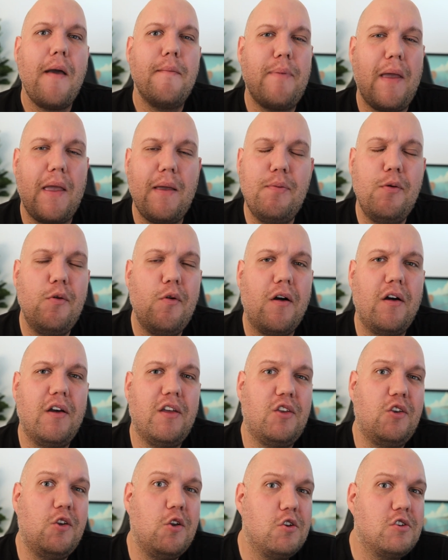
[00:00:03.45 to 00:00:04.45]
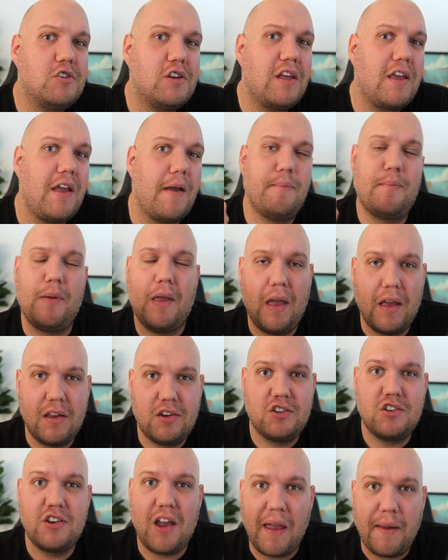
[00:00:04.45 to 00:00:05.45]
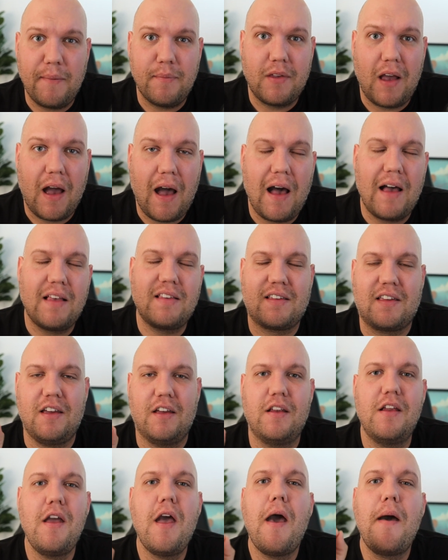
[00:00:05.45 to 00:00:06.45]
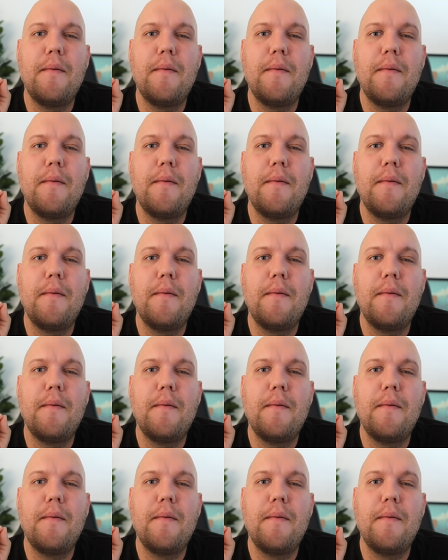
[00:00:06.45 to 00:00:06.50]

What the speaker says: people are usually a bit ashamed to ask it.